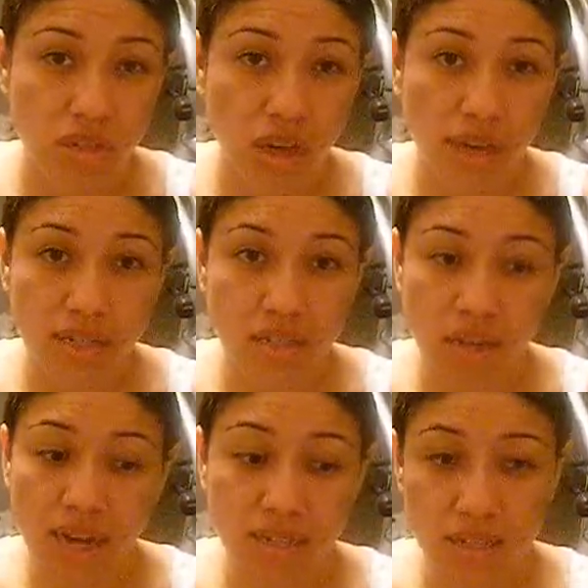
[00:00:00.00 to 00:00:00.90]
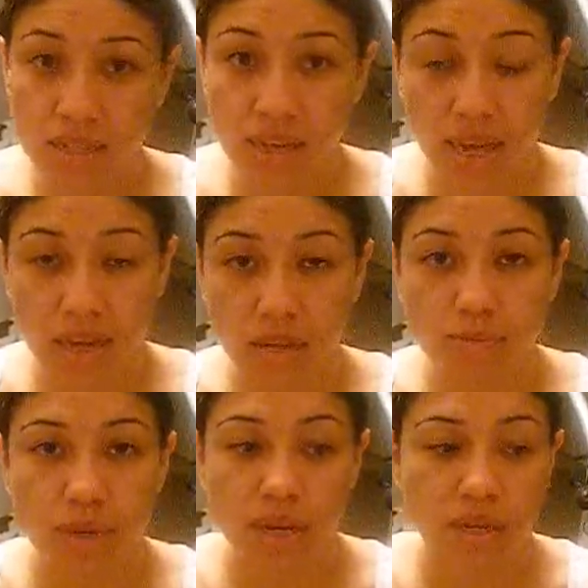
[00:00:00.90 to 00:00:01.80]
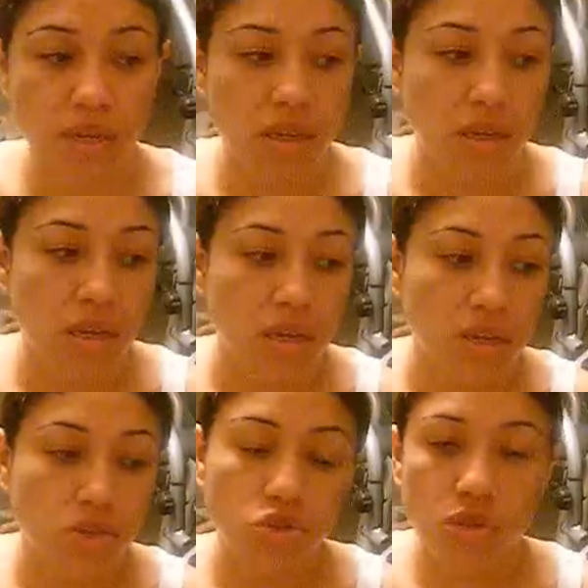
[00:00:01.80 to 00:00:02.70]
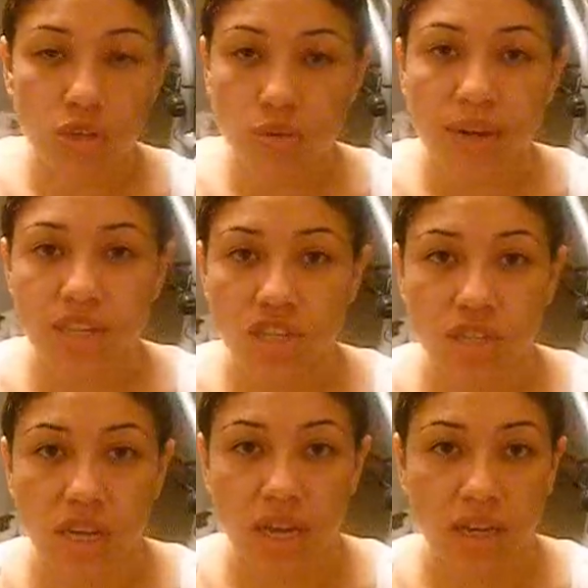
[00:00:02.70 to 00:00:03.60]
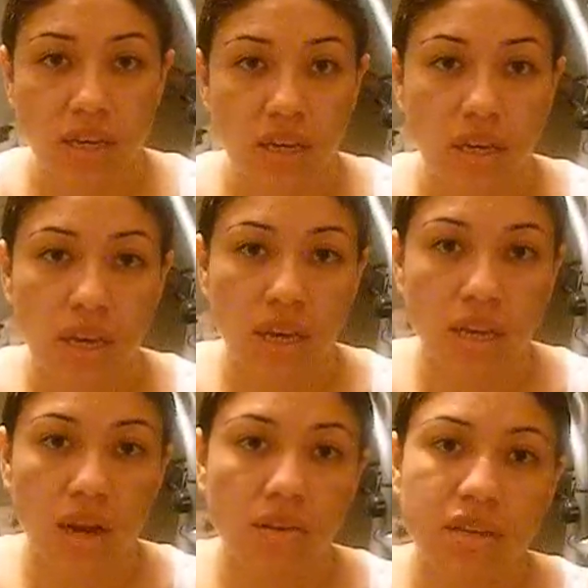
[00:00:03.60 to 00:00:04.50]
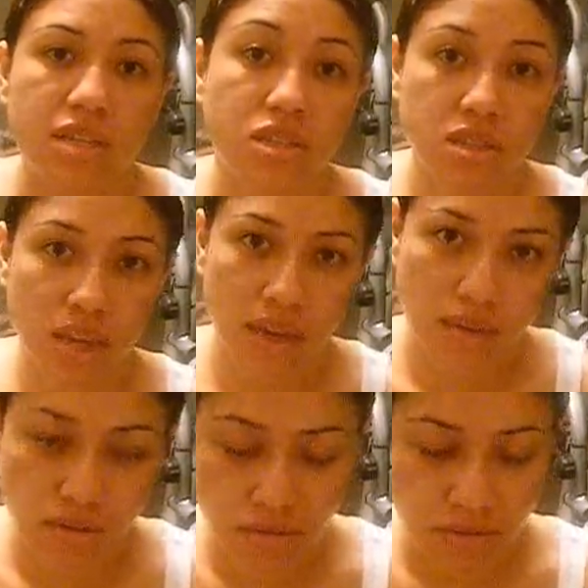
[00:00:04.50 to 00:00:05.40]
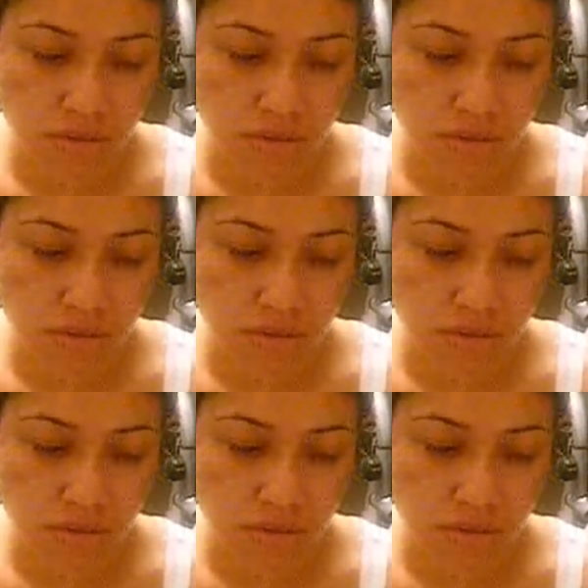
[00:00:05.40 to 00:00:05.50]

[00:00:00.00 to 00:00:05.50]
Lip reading: I did gain, but you do a correction day, and I'll get into that